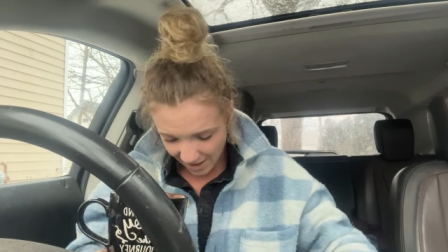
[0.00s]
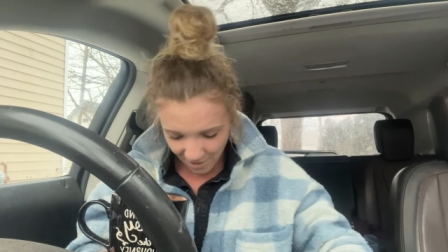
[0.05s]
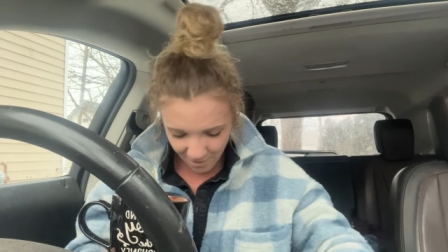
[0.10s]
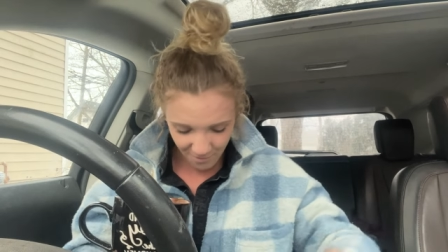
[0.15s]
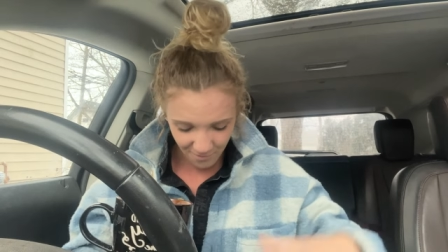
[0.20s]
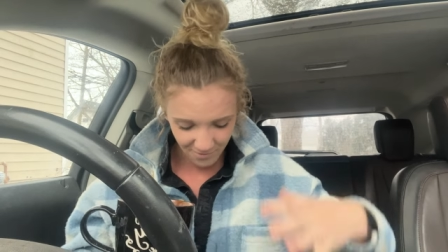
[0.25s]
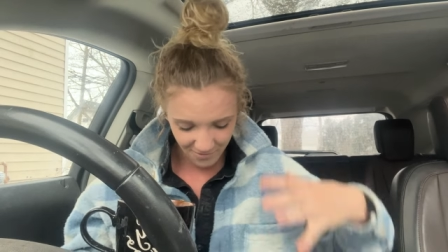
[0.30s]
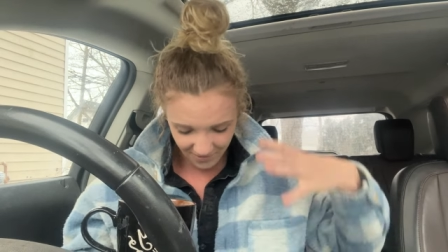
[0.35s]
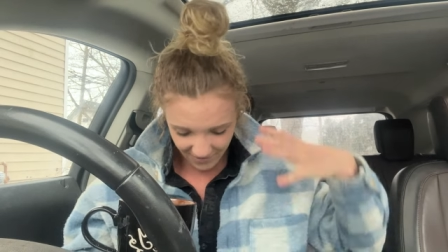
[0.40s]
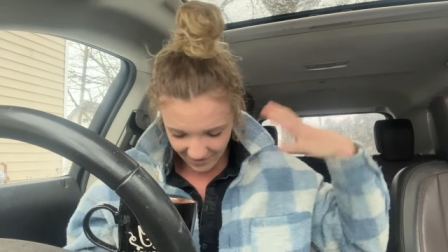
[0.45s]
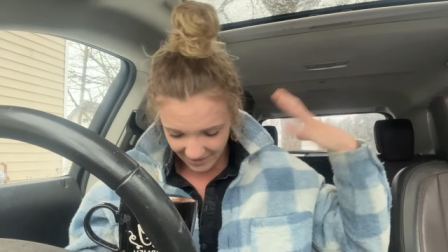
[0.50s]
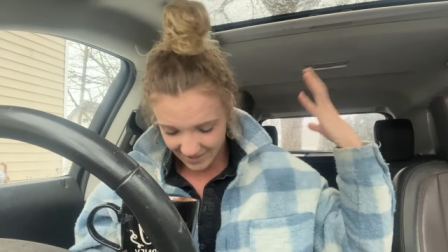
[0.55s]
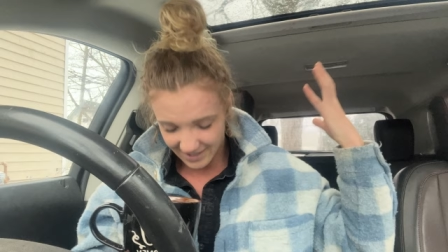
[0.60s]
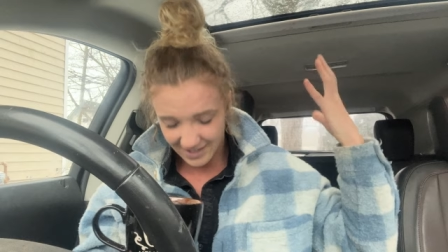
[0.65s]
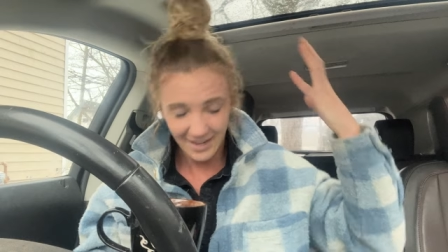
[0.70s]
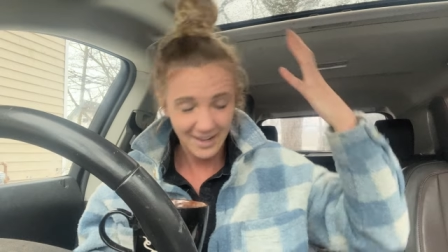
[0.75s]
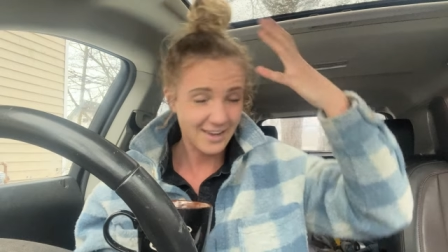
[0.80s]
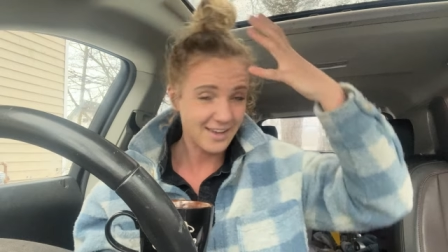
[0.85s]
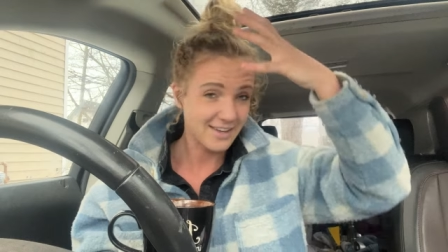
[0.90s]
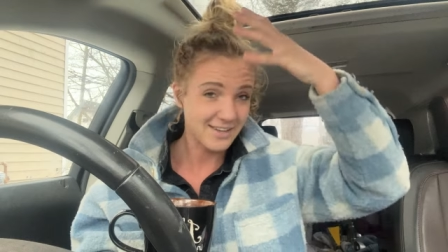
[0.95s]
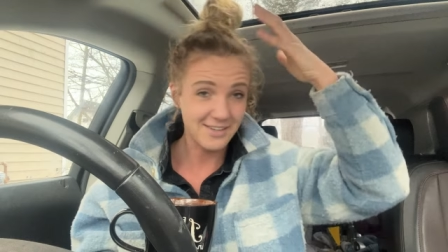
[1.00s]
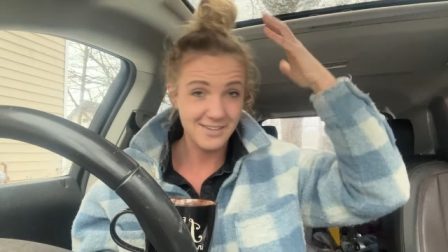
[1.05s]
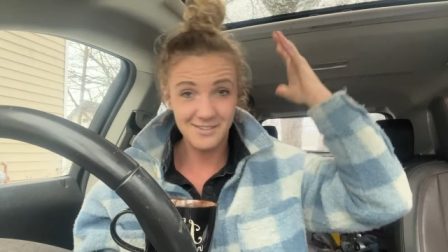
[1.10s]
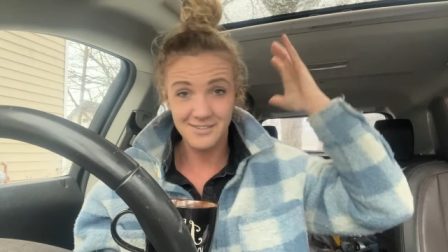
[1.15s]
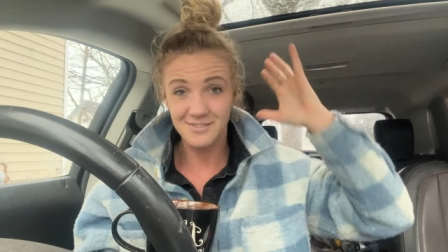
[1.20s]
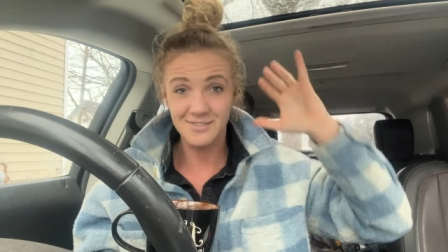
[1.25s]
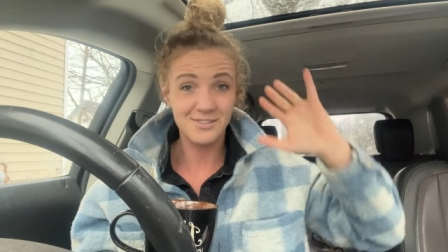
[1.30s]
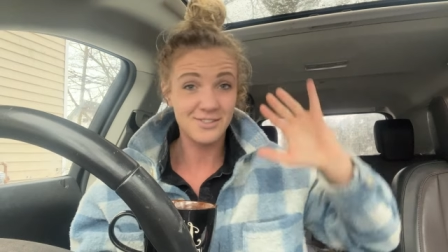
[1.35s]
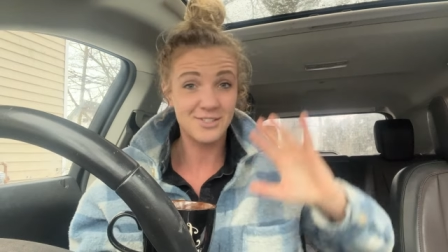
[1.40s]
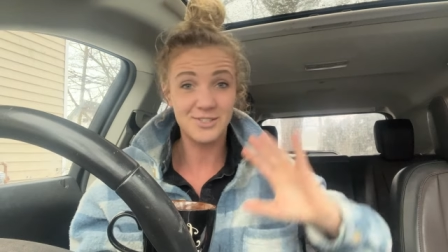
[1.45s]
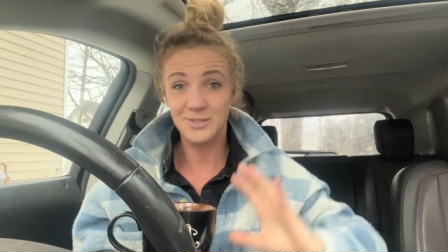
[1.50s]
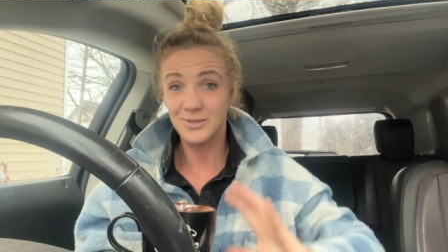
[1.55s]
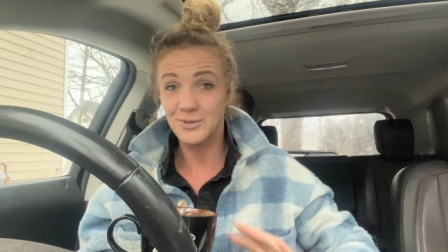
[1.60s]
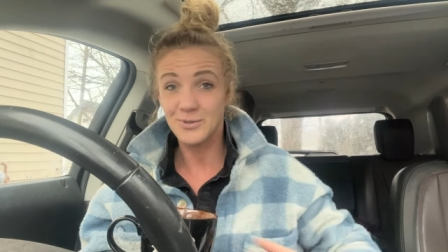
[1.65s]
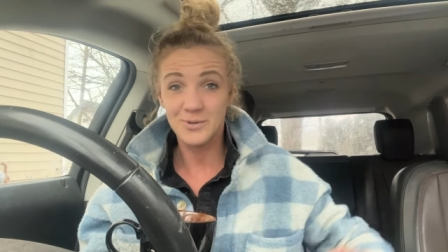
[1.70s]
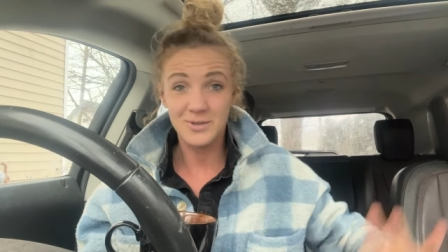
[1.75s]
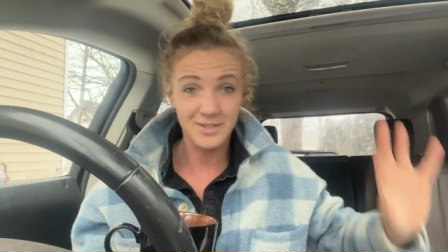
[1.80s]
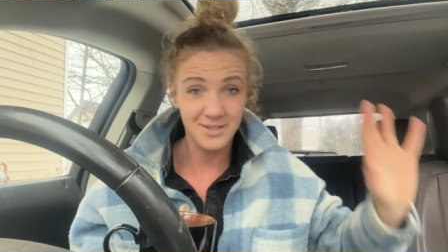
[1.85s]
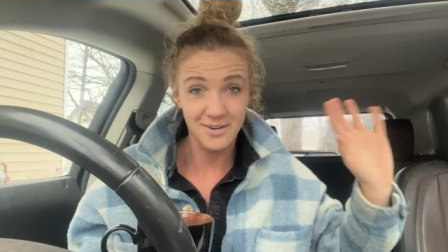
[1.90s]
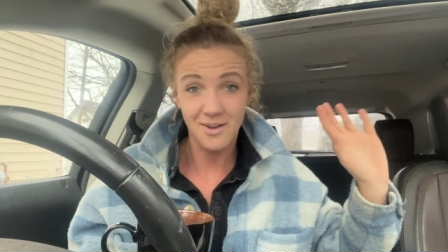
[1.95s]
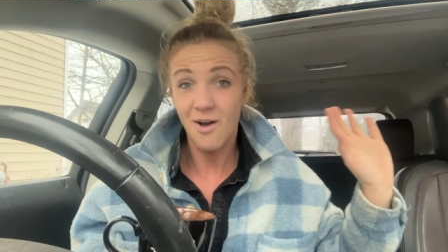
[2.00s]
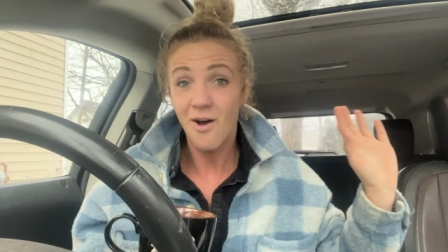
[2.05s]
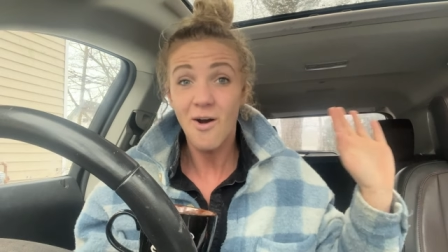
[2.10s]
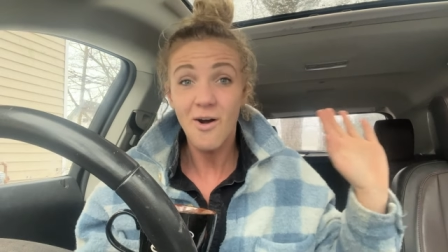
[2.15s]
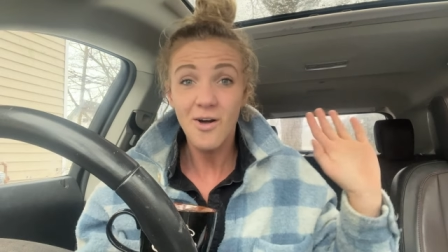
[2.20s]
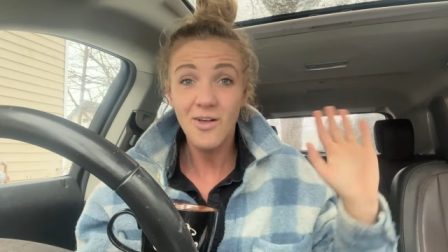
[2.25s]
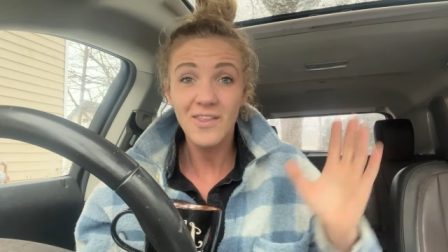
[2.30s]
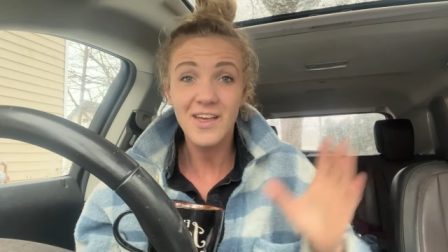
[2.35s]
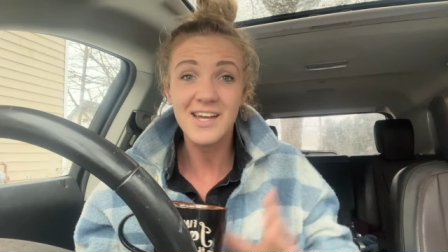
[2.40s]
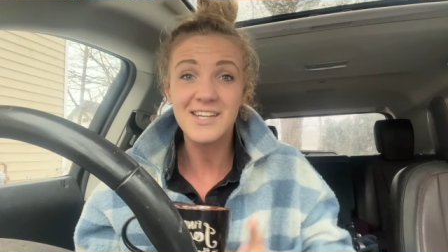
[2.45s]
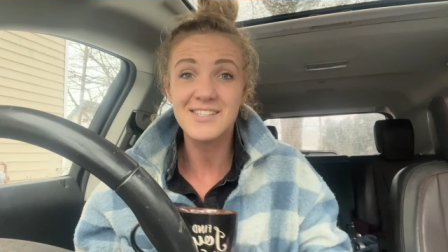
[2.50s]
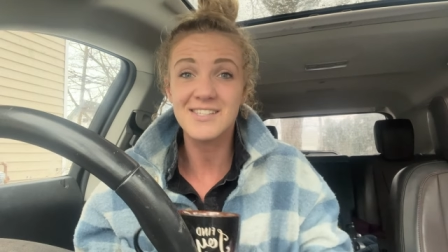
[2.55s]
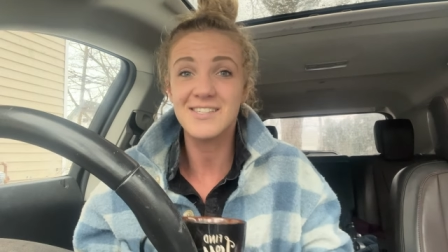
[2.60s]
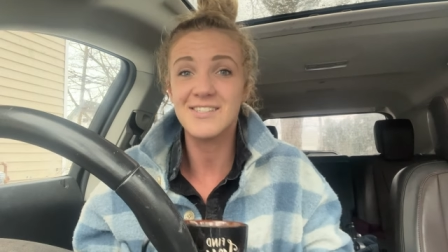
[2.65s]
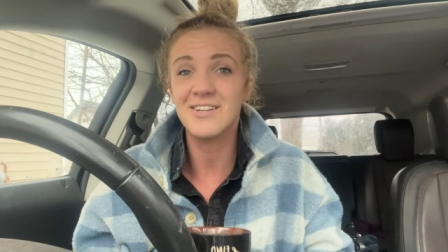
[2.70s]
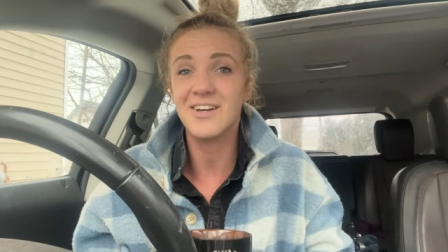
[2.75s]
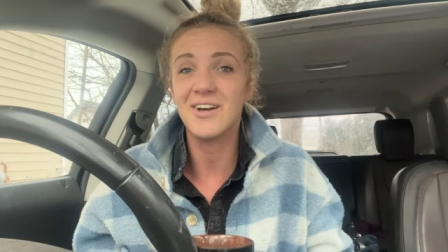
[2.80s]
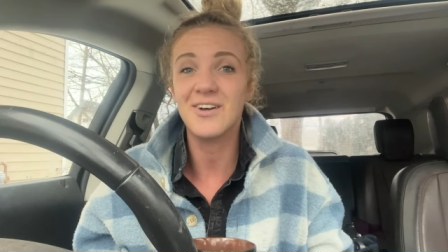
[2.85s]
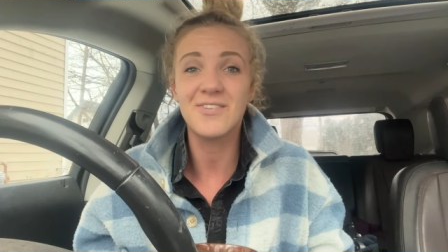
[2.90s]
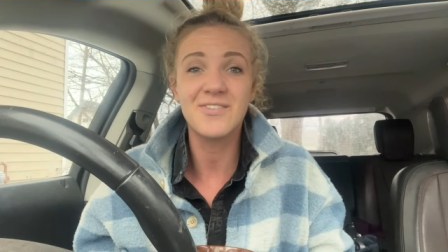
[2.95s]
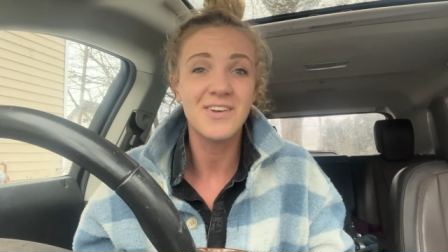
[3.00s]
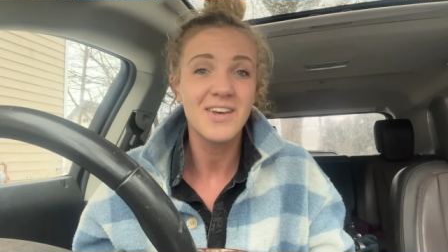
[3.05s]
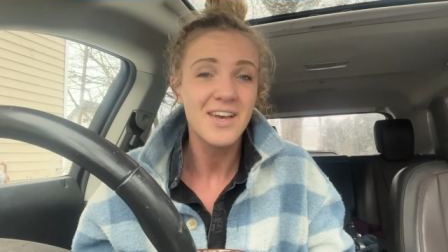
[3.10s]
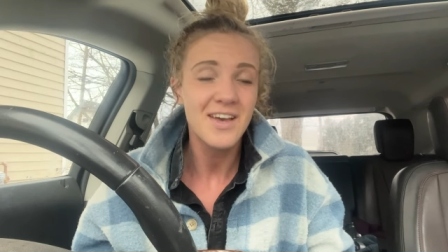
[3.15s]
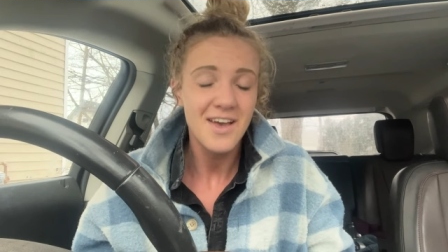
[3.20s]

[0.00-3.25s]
outfit and do and all that stuff.